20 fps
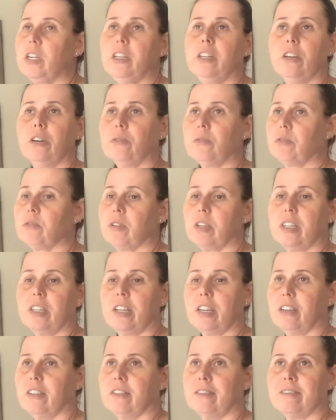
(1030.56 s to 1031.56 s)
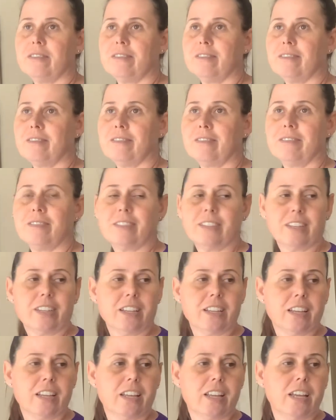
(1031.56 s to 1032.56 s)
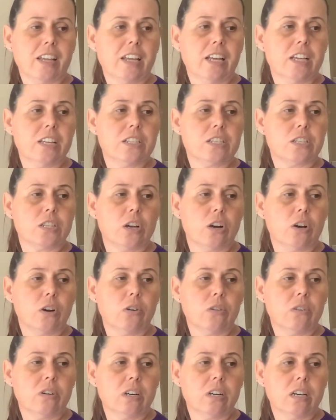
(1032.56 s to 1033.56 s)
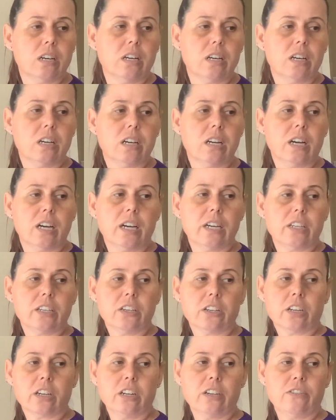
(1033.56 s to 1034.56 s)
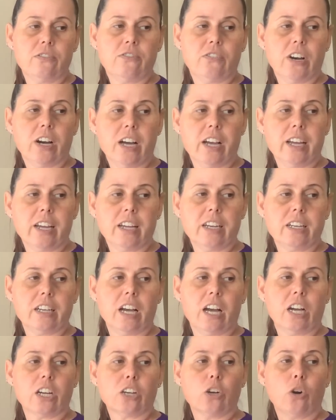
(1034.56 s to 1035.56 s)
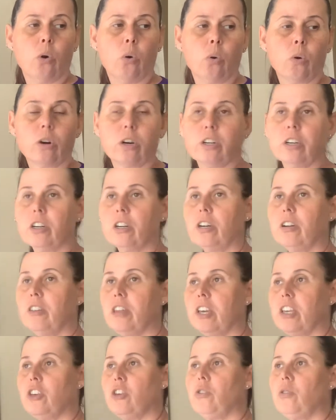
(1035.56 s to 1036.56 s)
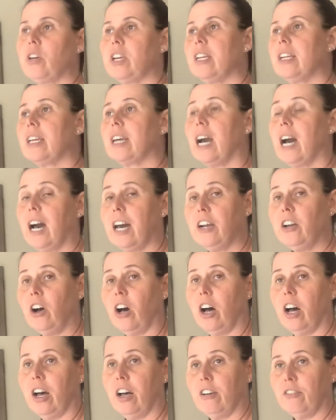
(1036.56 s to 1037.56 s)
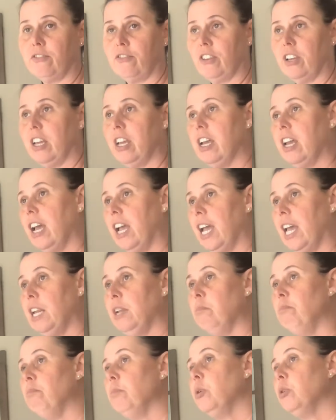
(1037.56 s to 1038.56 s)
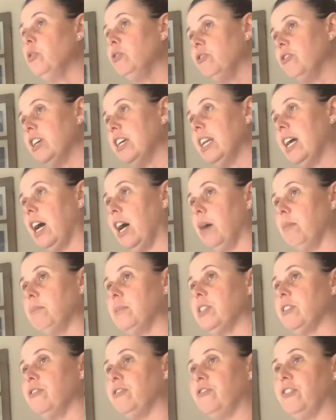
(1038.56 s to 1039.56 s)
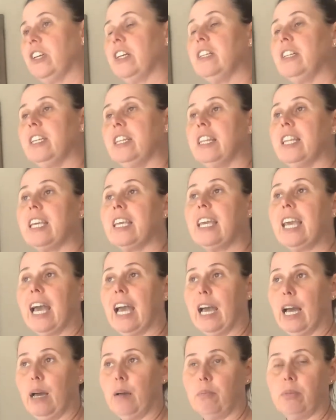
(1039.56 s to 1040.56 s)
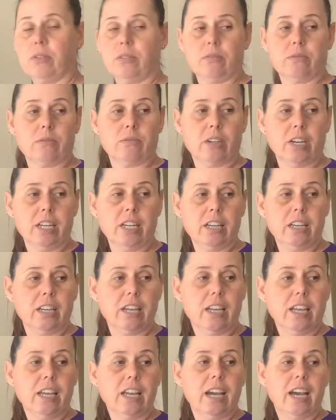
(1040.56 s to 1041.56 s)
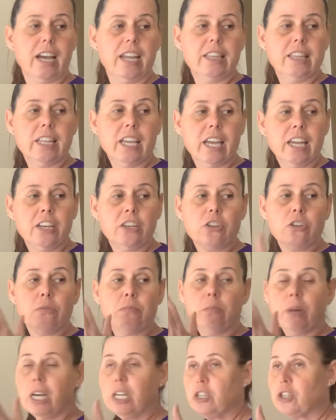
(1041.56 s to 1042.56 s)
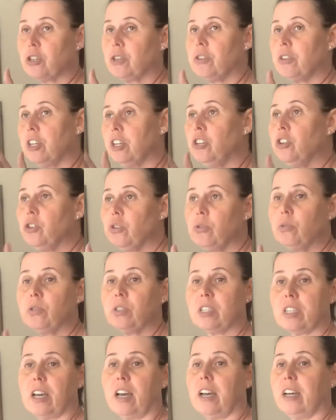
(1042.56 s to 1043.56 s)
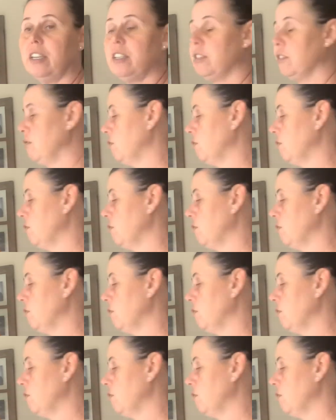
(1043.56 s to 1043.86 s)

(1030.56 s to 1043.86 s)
notes right now. Okay. So you're going to find a corner that you can cut off and move it up to fill in the gap, right? And then you measure the new size of